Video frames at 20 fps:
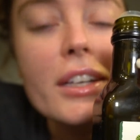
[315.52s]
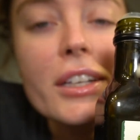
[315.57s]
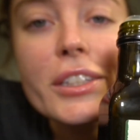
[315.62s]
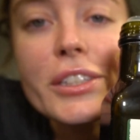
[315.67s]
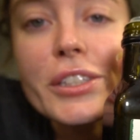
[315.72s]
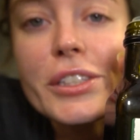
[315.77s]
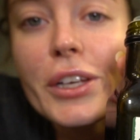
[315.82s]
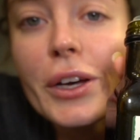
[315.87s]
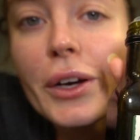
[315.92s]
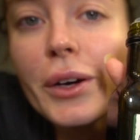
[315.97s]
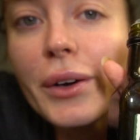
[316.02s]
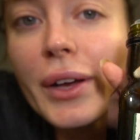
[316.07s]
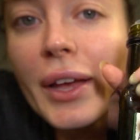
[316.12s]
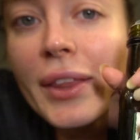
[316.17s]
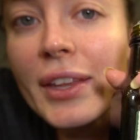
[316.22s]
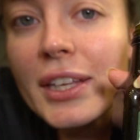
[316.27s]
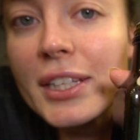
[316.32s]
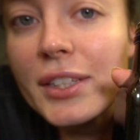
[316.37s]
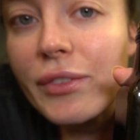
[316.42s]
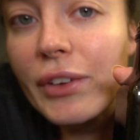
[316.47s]
So
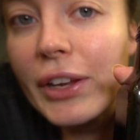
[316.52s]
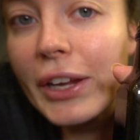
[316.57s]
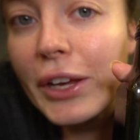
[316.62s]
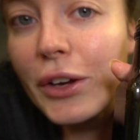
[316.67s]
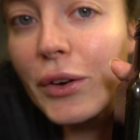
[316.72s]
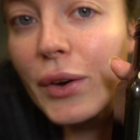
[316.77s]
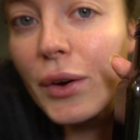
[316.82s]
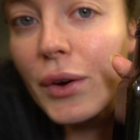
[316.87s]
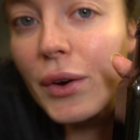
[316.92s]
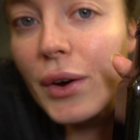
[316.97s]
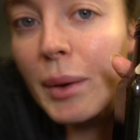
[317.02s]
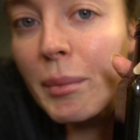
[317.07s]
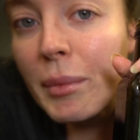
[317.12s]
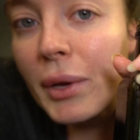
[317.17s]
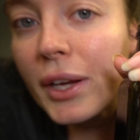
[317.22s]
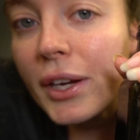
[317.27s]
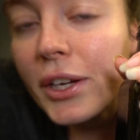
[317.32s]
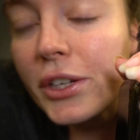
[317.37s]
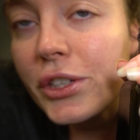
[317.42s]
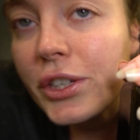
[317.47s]
in this video, I'm
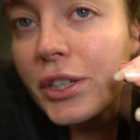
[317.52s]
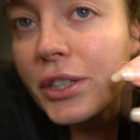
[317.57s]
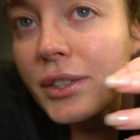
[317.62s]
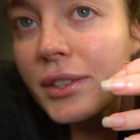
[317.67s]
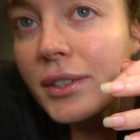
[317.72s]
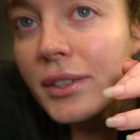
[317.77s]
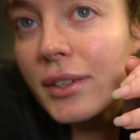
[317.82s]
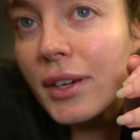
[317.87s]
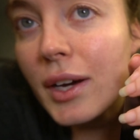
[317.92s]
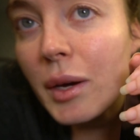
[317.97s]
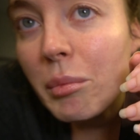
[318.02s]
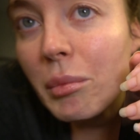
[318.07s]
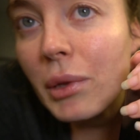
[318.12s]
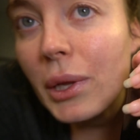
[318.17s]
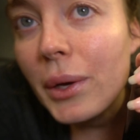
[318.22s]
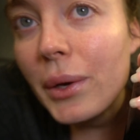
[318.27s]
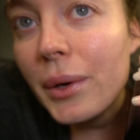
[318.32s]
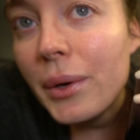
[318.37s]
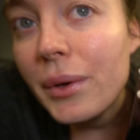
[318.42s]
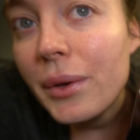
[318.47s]
gonna just
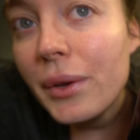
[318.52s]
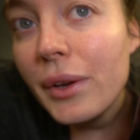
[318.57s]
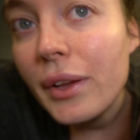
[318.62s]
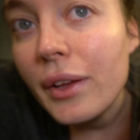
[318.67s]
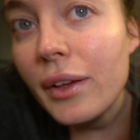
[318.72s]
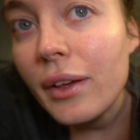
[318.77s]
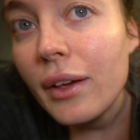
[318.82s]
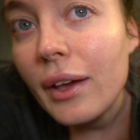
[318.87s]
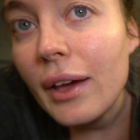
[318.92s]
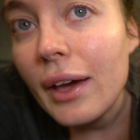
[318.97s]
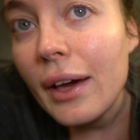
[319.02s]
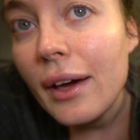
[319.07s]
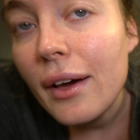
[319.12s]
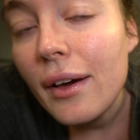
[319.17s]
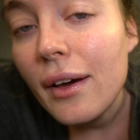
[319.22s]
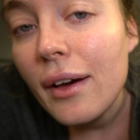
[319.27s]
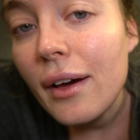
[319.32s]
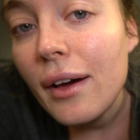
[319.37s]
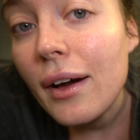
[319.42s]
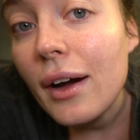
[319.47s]
upload
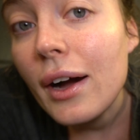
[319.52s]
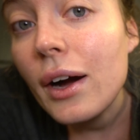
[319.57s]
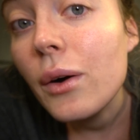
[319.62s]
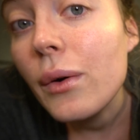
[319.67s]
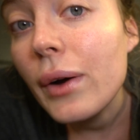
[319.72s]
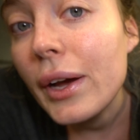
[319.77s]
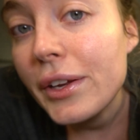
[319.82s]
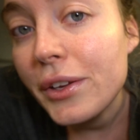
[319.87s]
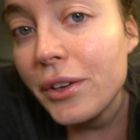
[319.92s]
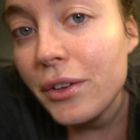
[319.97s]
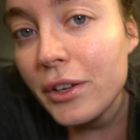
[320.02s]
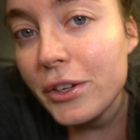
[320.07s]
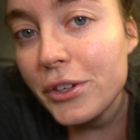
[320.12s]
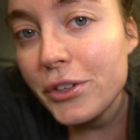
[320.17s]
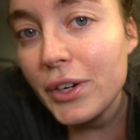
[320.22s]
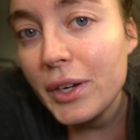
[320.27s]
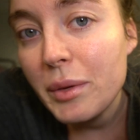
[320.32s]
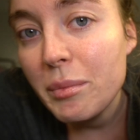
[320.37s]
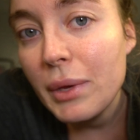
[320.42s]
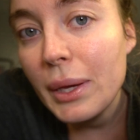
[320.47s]
how I do the
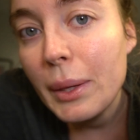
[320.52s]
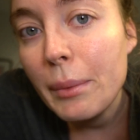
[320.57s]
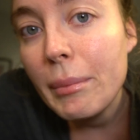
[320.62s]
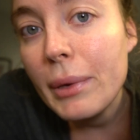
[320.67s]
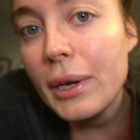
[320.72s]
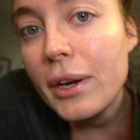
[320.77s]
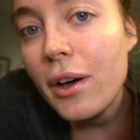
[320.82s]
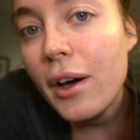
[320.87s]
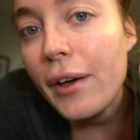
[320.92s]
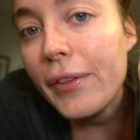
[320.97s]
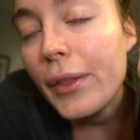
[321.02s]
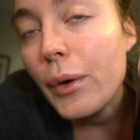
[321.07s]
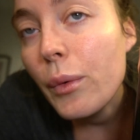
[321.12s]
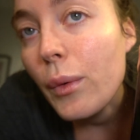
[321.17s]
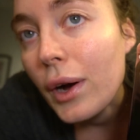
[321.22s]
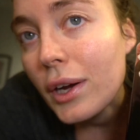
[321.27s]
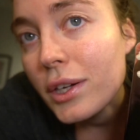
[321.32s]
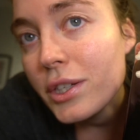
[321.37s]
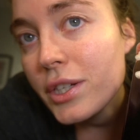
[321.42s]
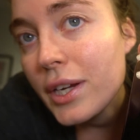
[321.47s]
treatment, but not the
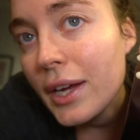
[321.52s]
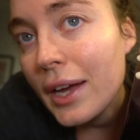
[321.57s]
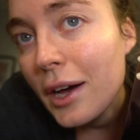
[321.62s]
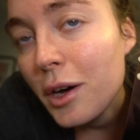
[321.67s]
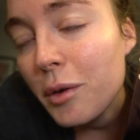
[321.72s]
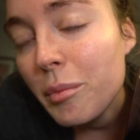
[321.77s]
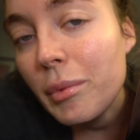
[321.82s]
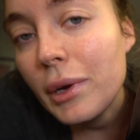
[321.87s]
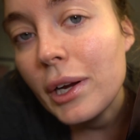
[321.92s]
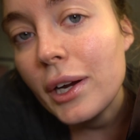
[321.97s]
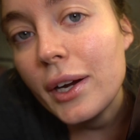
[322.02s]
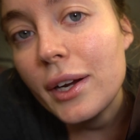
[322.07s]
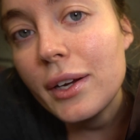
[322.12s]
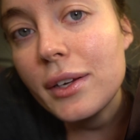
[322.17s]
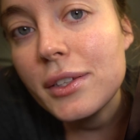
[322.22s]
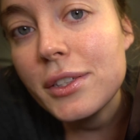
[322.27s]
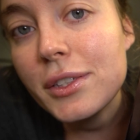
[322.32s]
washing out part.